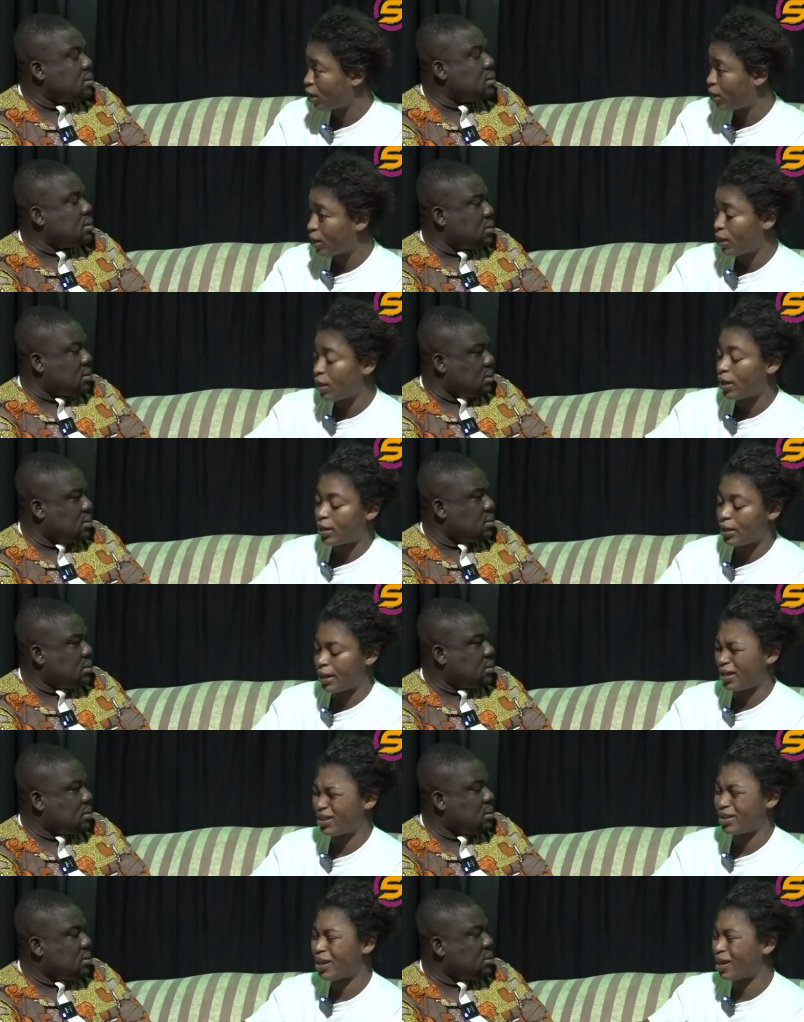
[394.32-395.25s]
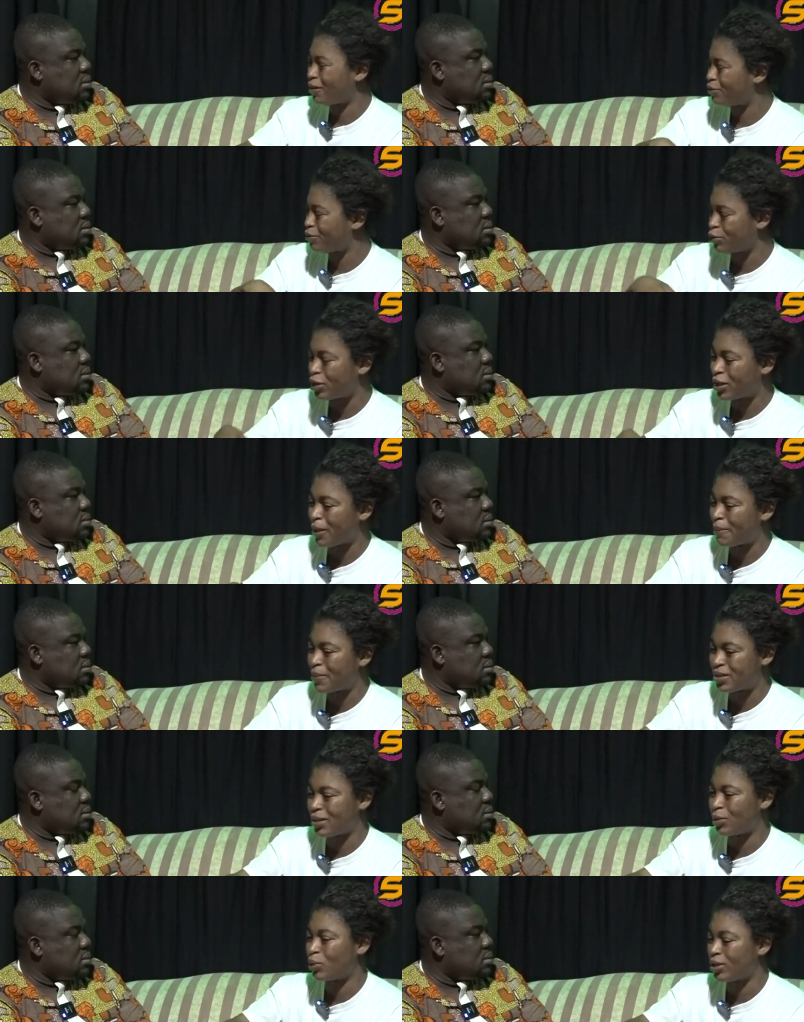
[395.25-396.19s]
Speaker 1: Mm-hmm. Yeah, they have, you can
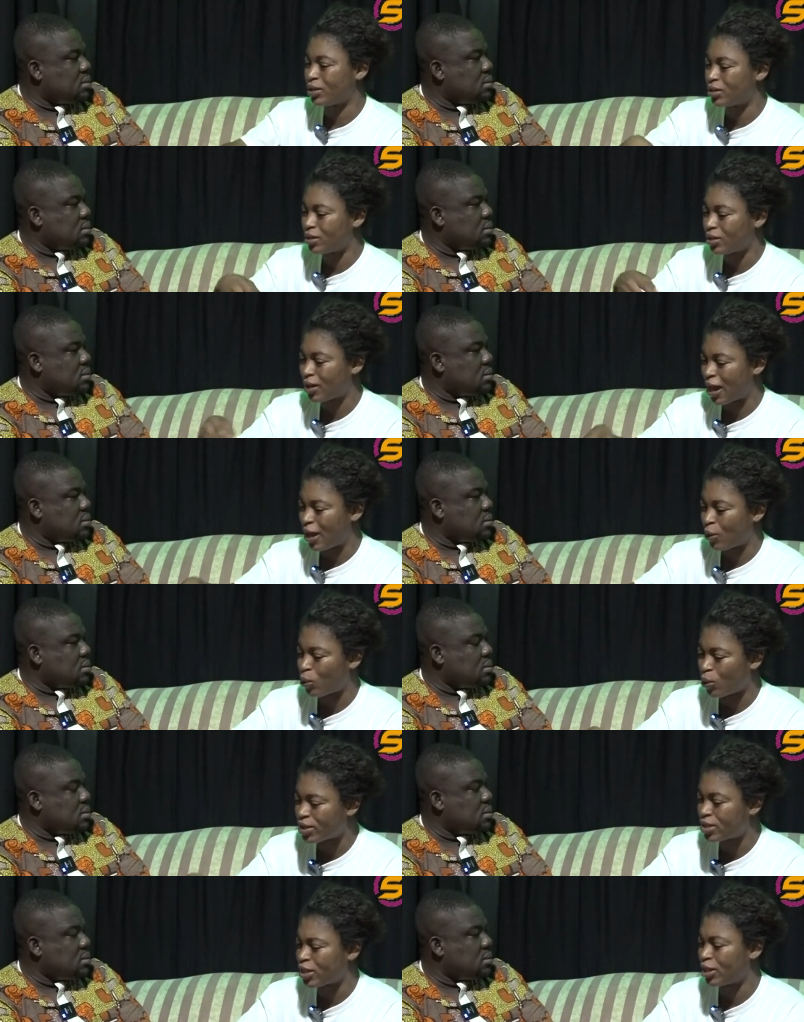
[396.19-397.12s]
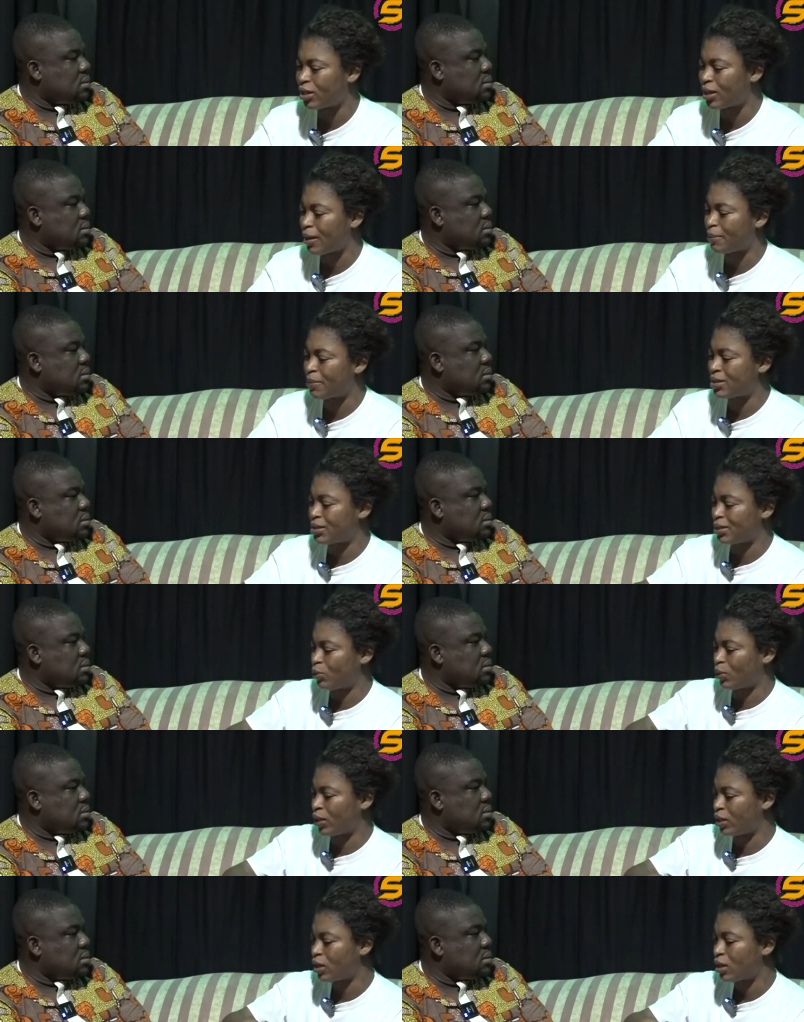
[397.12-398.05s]
mix it with uh, water, you can mix it
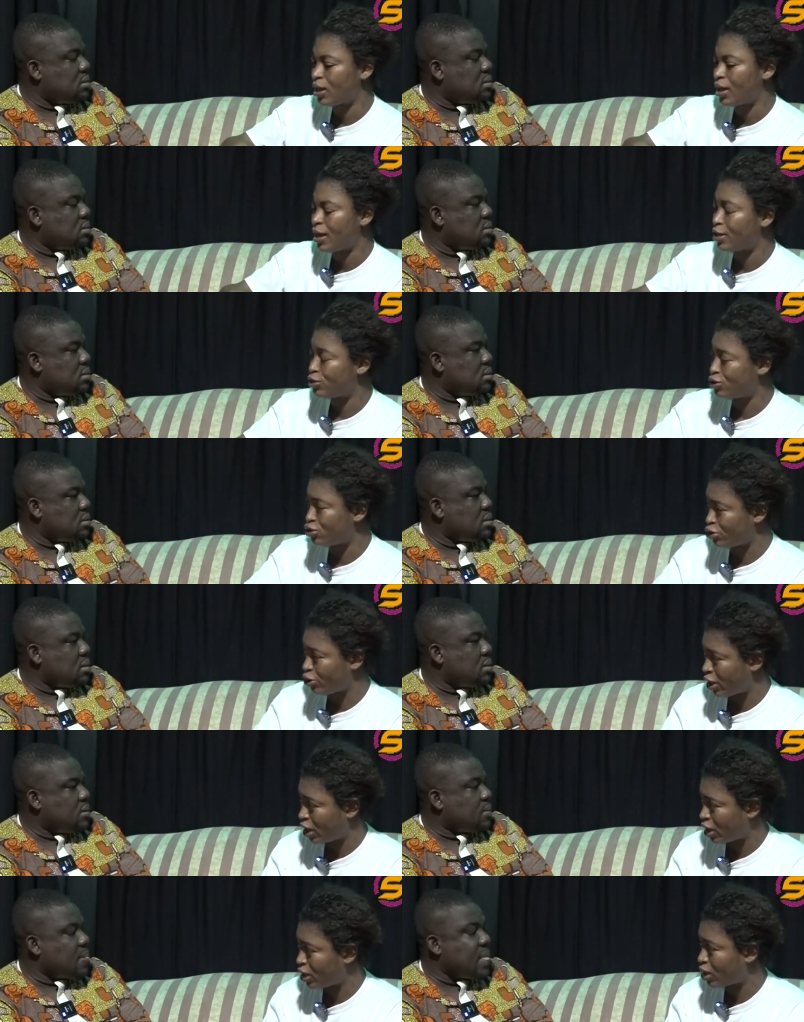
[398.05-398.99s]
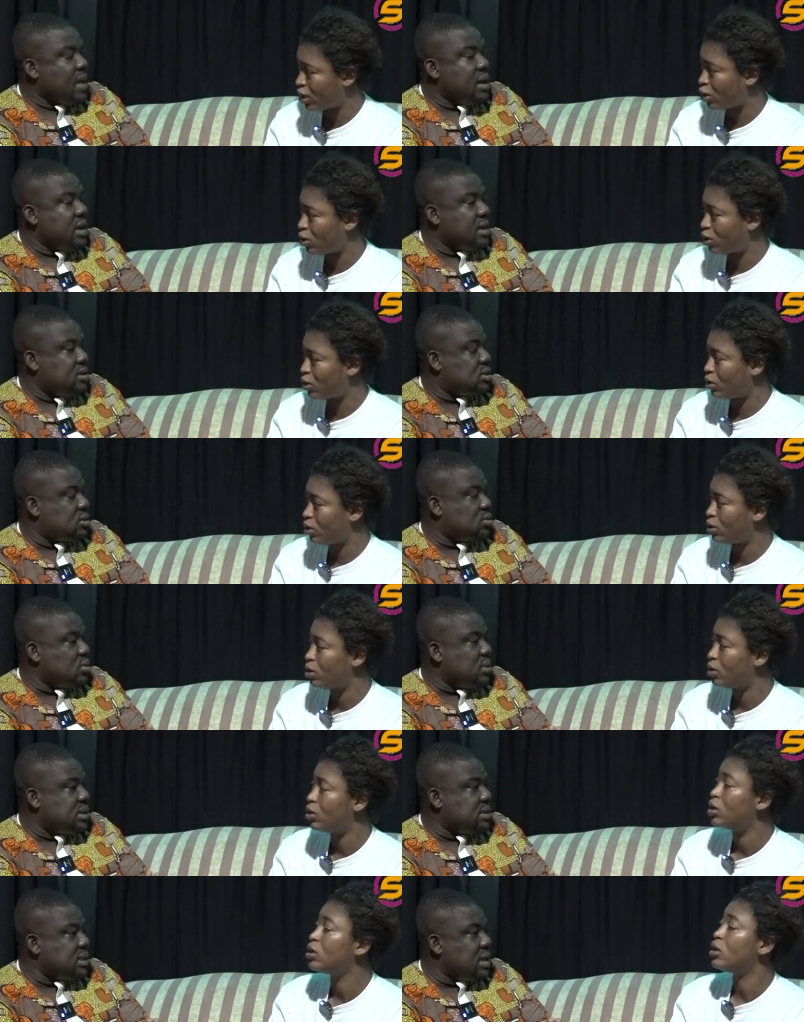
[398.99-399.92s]
with drink. And it's
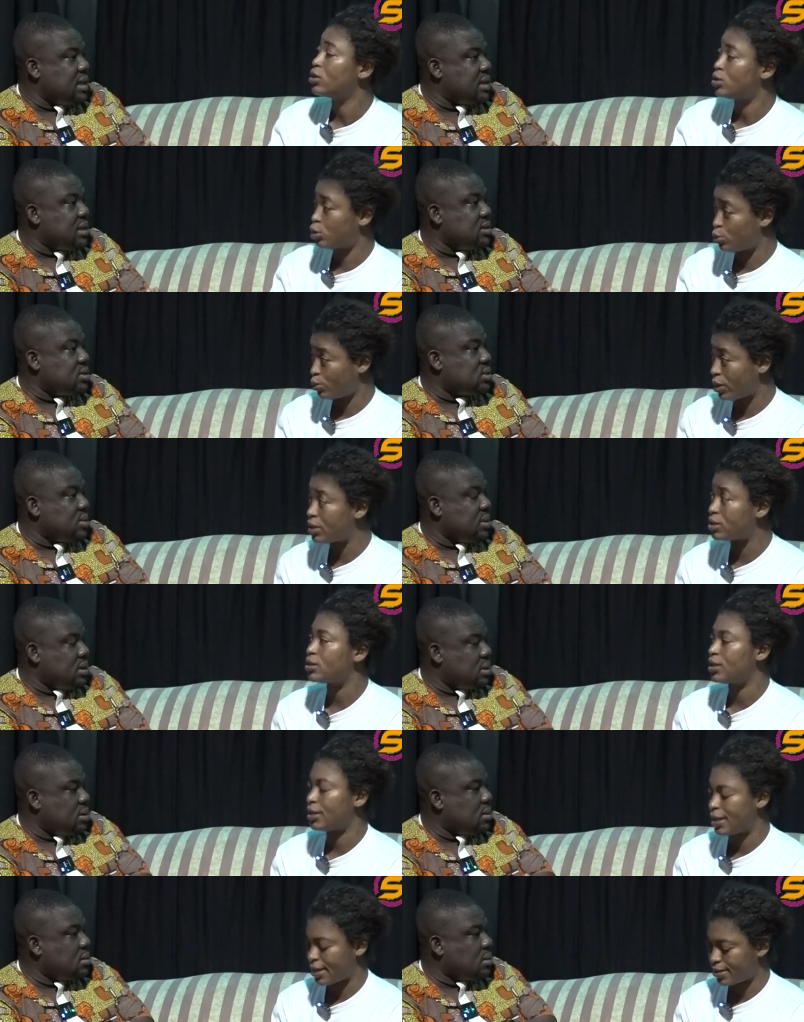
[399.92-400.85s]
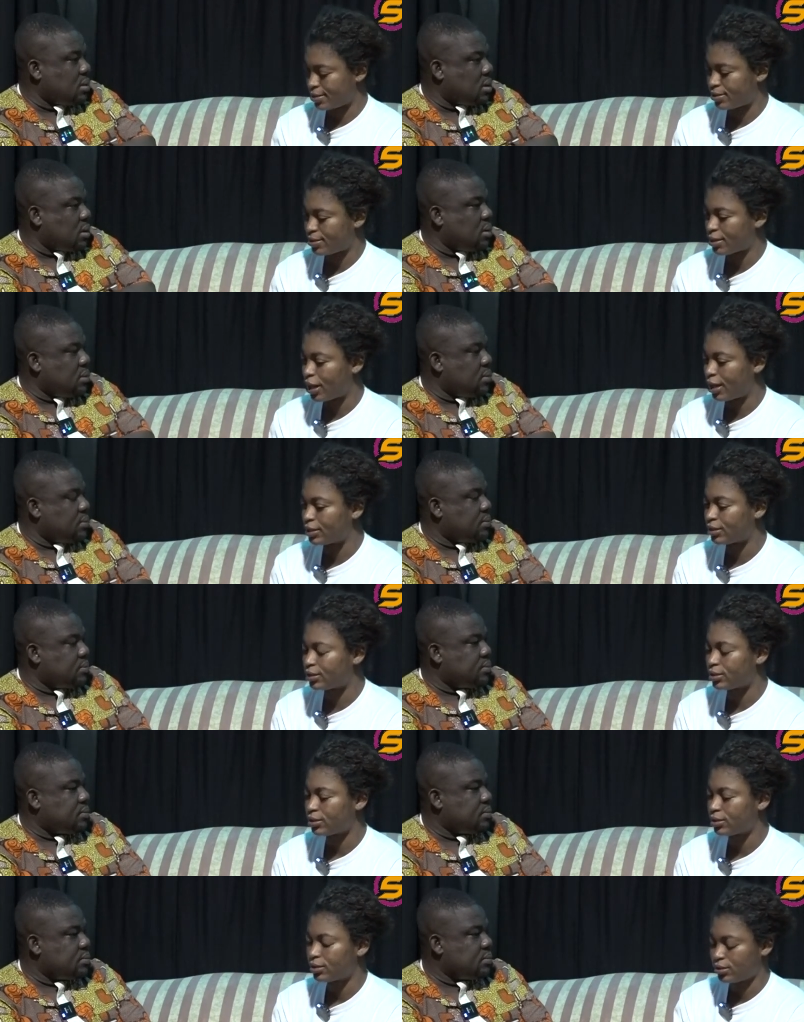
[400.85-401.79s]
sweet, anything sweet. Sweet, yes. Okay.
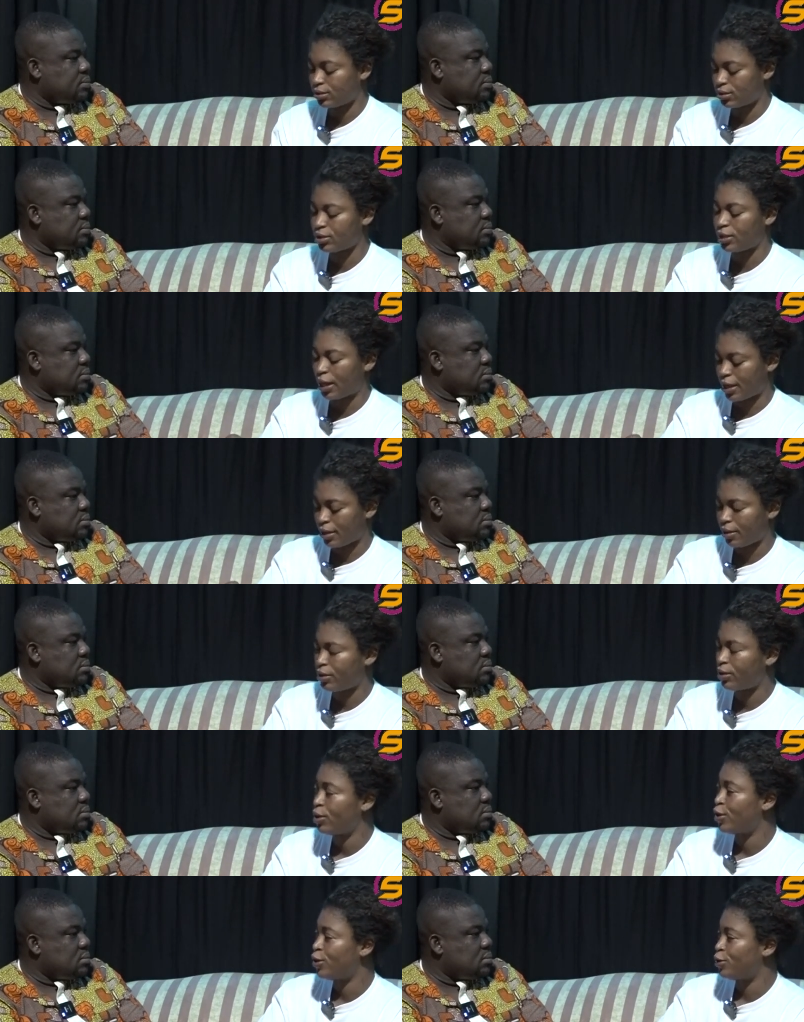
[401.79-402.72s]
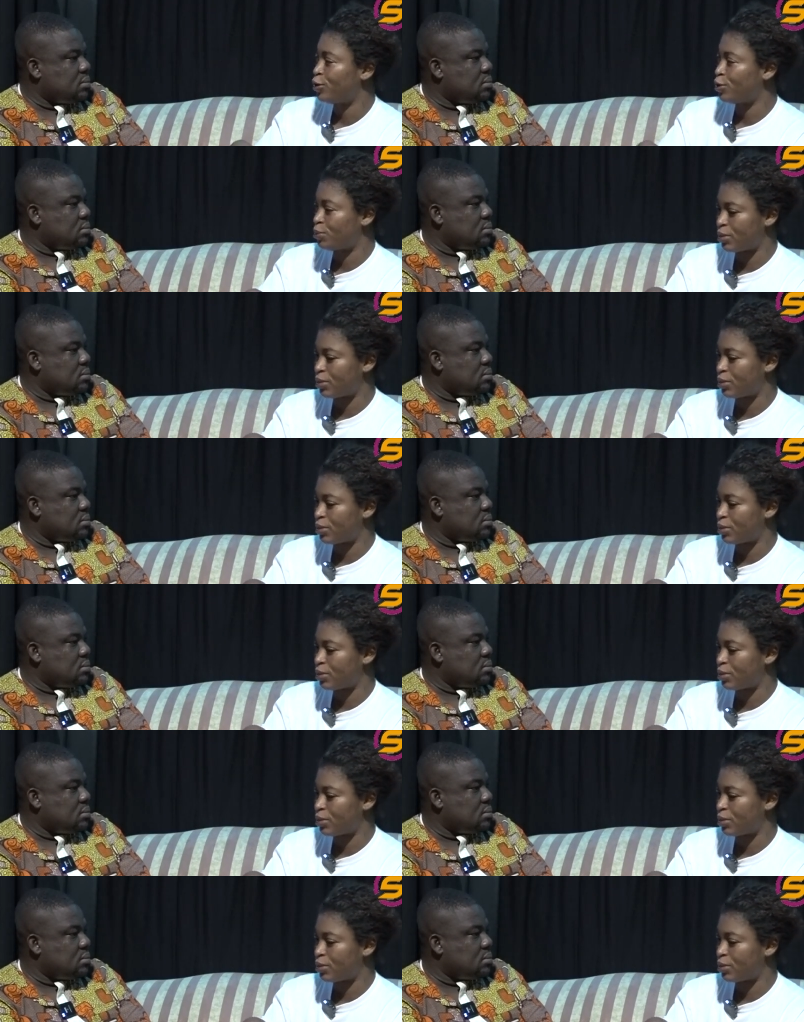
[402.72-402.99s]
And yeah, you